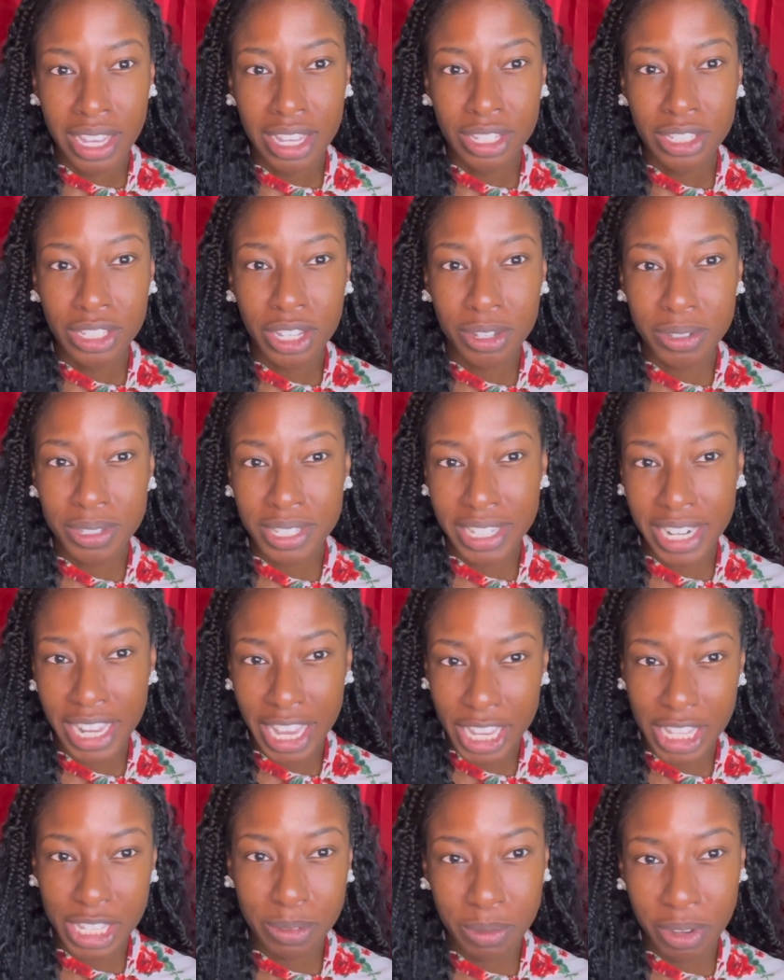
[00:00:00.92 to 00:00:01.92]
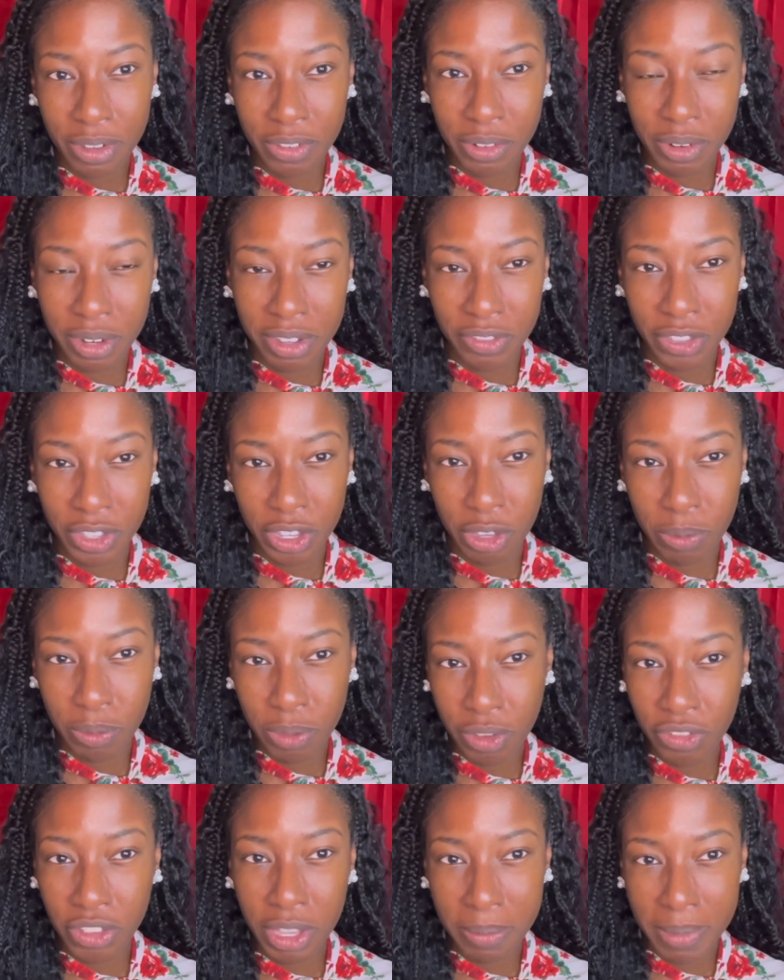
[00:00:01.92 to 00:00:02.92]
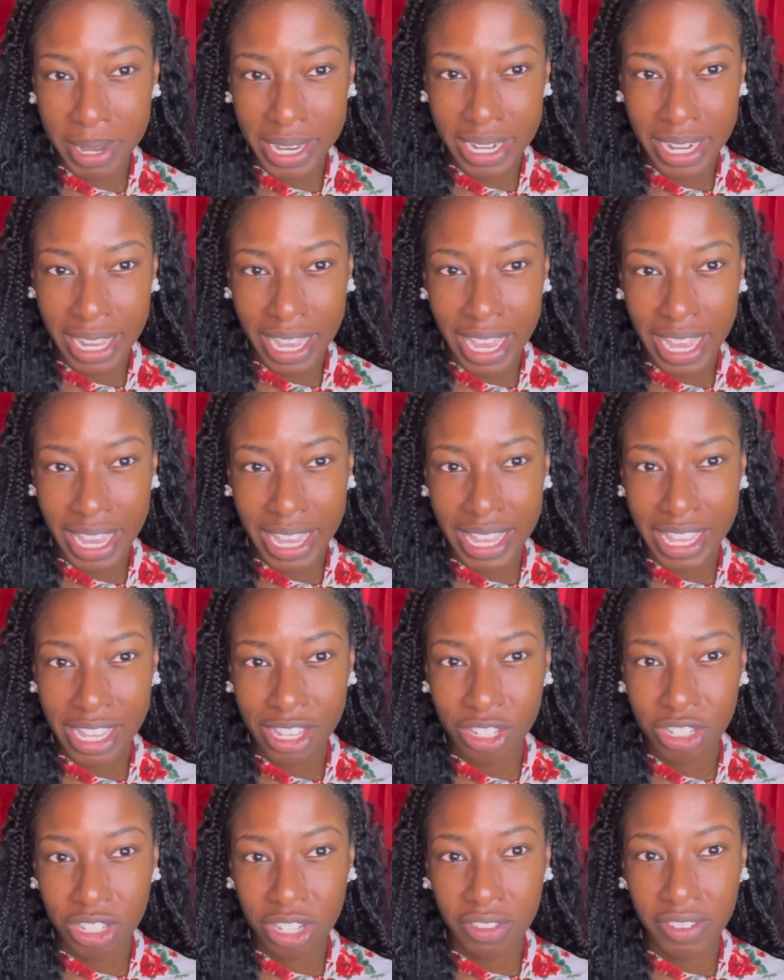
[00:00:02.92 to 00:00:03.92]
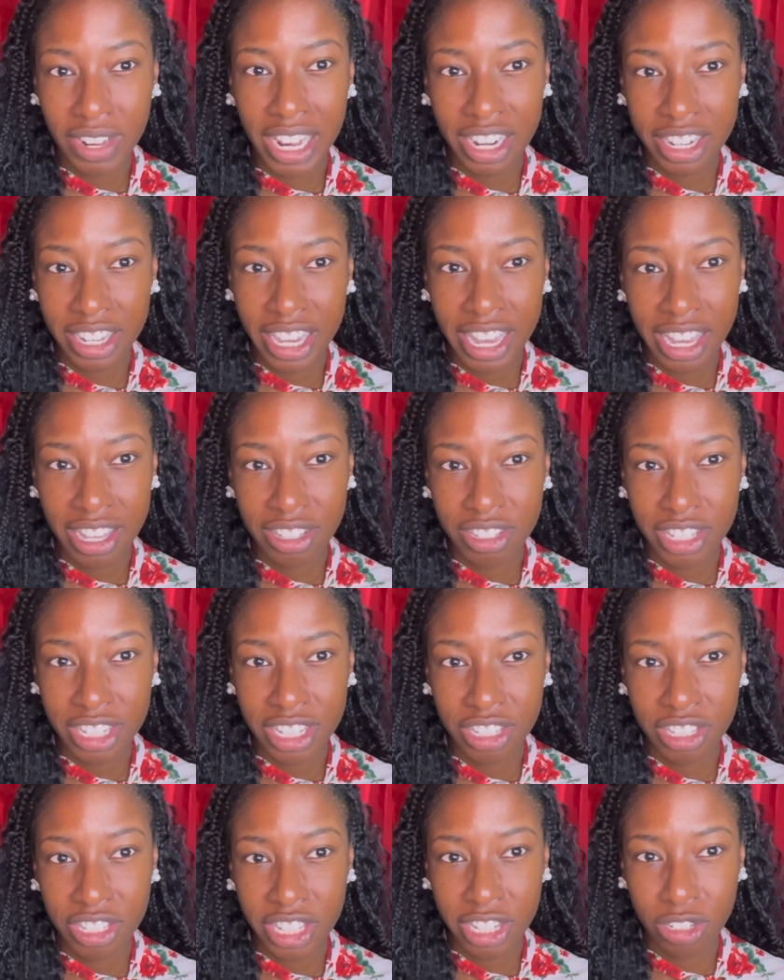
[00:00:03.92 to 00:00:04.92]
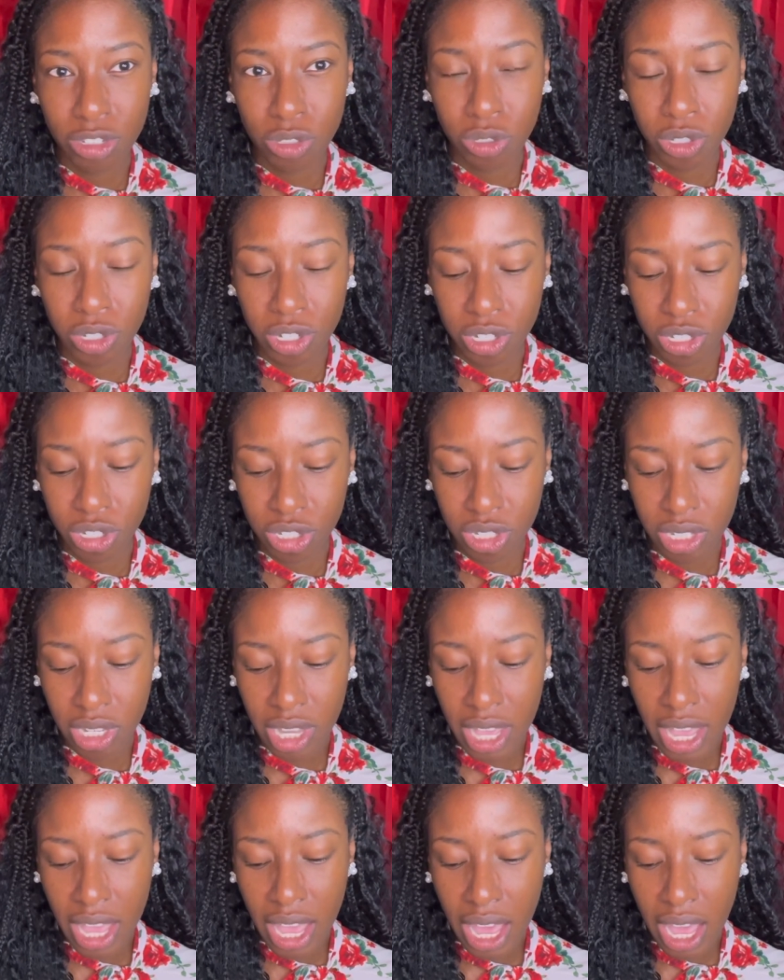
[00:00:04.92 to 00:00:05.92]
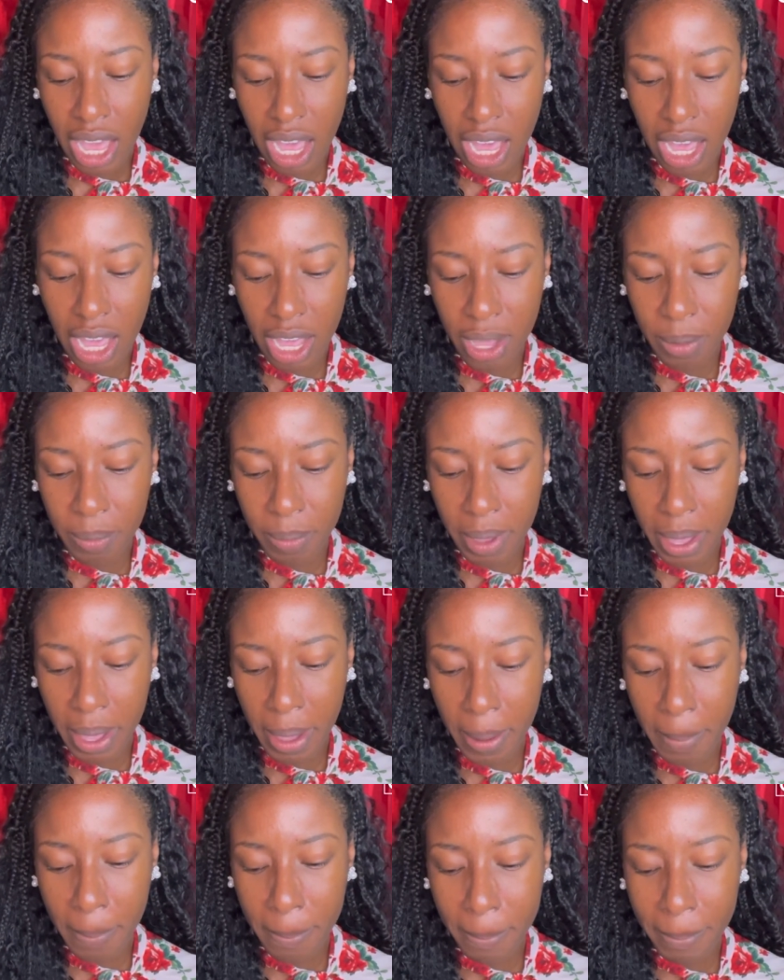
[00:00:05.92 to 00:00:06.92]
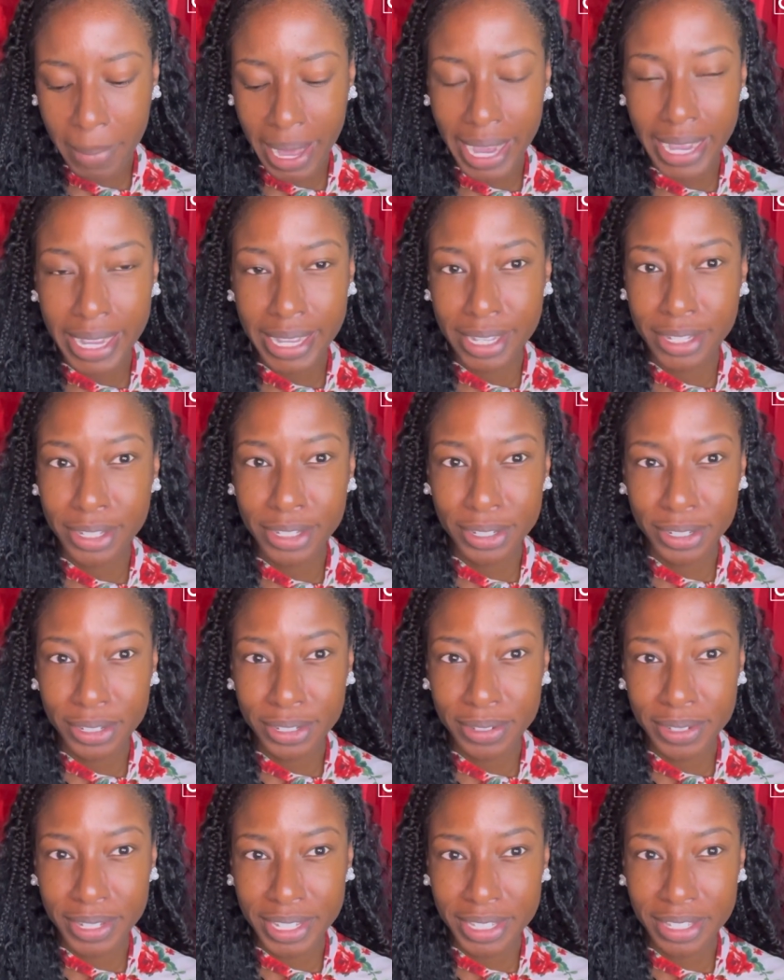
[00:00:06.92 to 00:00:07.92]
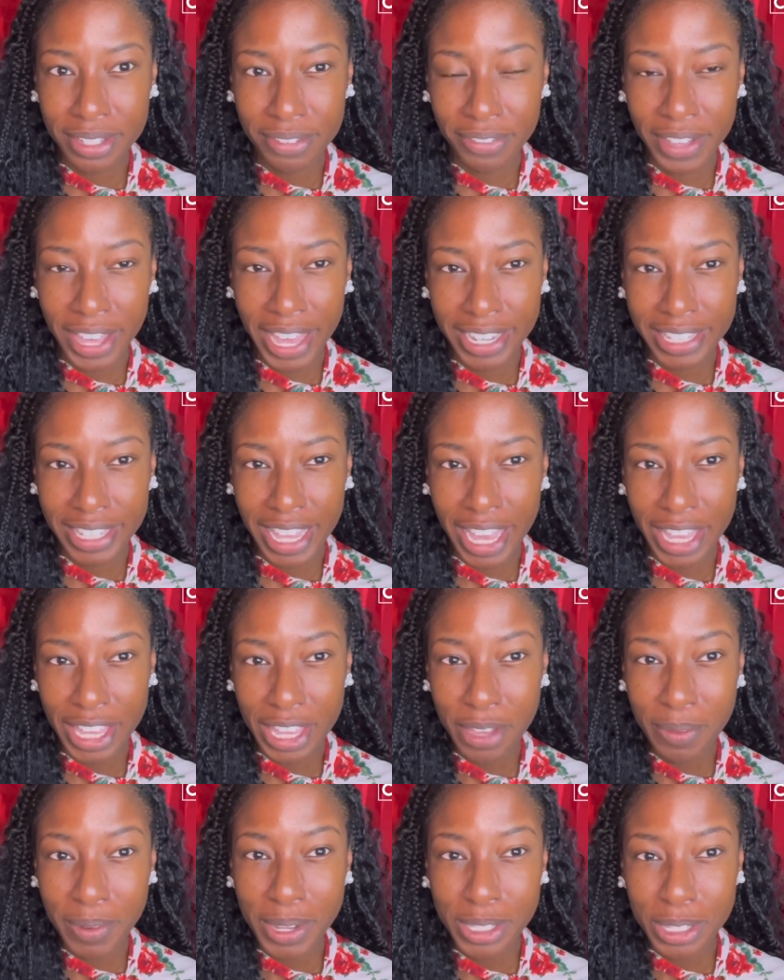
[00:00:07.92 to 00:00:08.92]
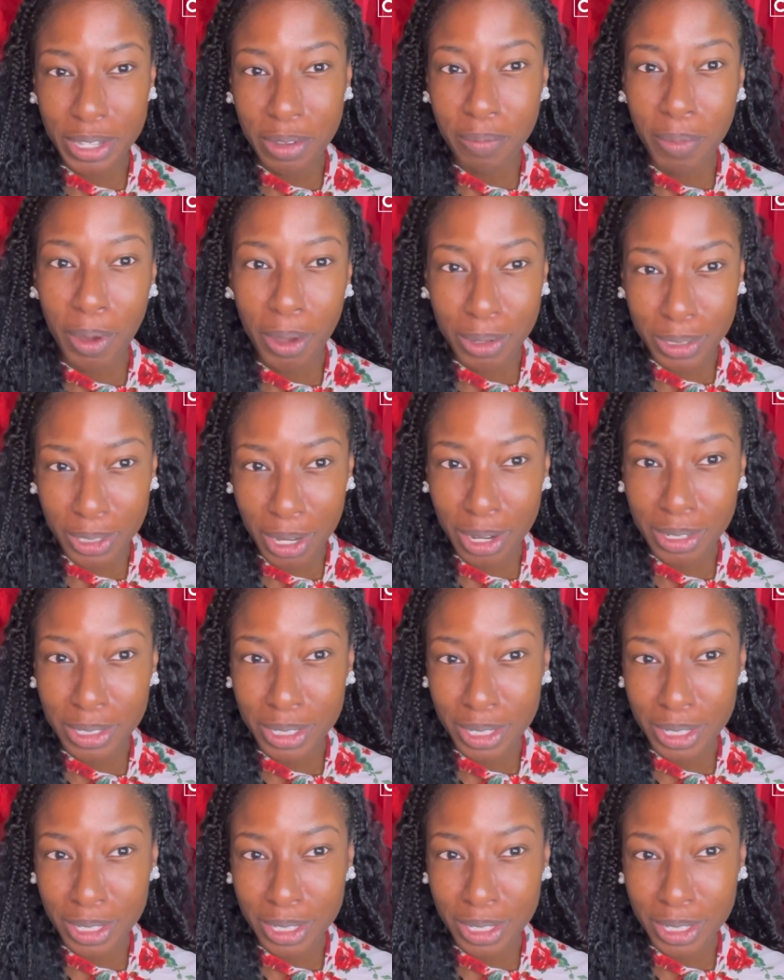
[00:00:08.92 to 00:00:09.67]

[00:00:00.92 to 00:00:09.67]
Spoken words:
So today's movie review, Movie Monday, is Chevalier de Saint Georges. My issue is the fact that he went to Mozart's